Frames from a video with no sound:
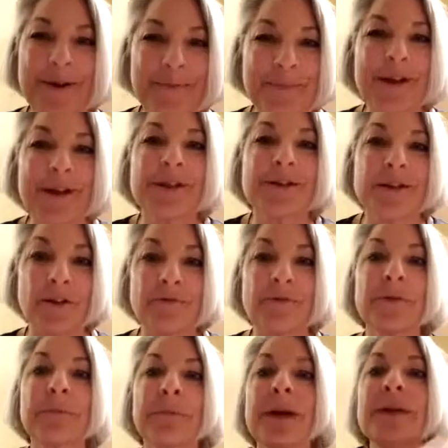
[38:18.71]
myself
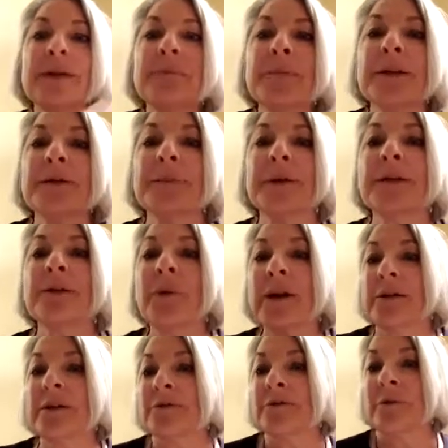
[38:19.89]
in many, many, many
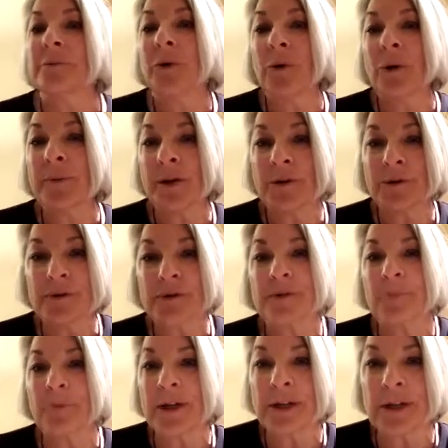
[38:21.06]
ways, from hormones to
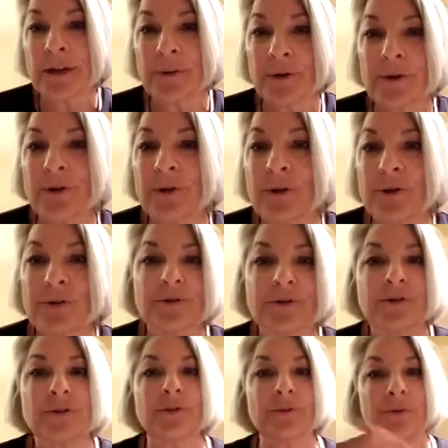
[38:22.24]
brain chemicals
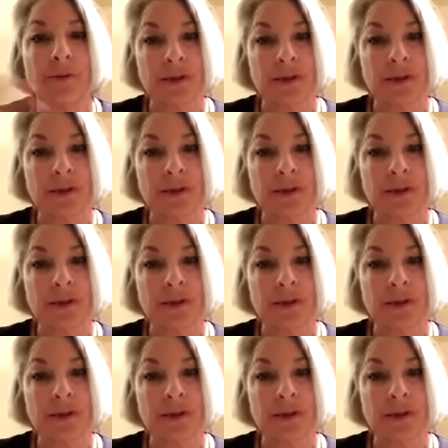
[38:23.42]
to